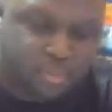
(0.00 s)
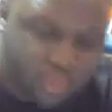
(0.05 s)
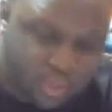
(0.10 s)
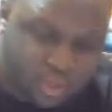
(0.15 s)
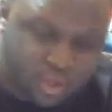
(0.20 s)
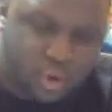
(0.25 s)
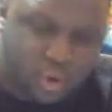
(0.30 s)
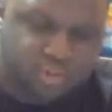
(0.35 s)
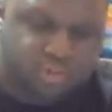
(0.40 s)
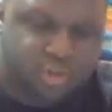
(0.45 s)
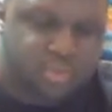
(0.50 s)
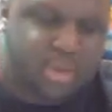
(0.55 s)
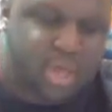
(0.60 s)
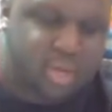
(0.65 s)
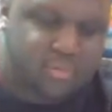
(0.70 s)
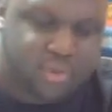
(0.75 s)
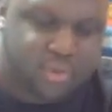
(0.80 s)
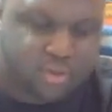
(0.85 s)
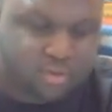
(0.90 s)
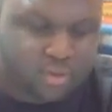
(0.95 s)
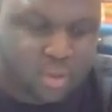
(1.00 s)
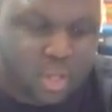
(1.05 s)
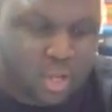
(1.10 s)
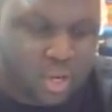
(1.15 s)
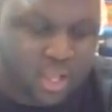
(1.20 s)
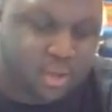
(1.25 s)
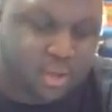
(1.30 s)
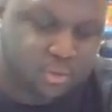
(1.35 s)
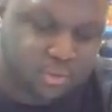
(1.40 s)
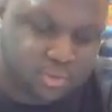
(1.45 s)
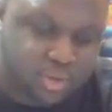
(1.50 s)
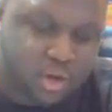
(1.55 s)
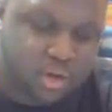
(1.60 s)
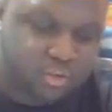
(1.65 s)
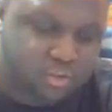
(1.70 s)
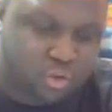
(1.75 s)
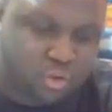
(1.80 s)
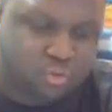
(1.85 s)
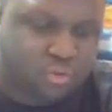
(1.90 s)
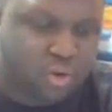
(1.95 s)
then go into the battle phase. Like with
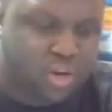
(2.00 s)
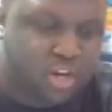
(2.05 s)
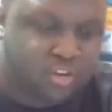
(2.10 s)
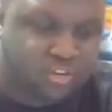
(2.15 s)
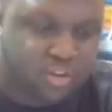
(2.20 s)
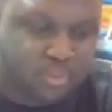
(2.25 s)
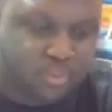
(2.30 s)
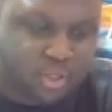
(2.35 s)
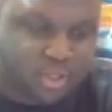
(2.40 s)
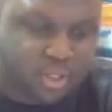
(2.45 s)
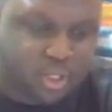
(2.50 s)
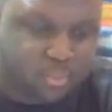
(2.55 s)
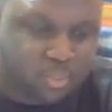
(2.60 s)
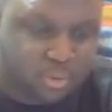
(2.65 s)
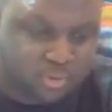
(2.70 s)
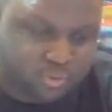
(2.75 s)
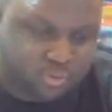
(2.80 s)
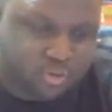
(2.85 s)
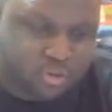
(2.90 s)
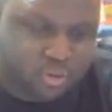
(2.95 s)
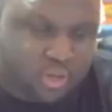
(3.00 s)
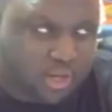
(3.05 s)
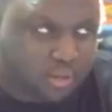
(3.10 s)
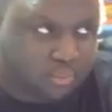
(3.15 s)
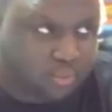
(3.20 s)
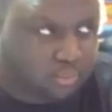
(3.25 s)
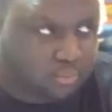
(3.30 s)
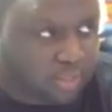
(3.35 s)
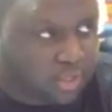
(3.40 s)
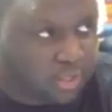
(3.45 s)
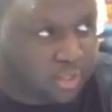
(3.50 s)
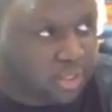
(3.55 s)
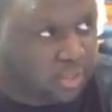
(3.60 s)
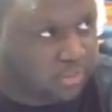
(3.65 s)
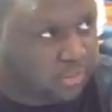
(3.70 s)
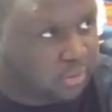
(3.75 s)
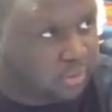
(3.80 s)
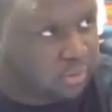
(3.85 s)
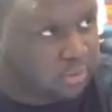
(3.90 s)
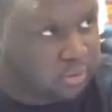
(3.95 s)
Terrace, you can run into something, get deep prison, and not kill anything.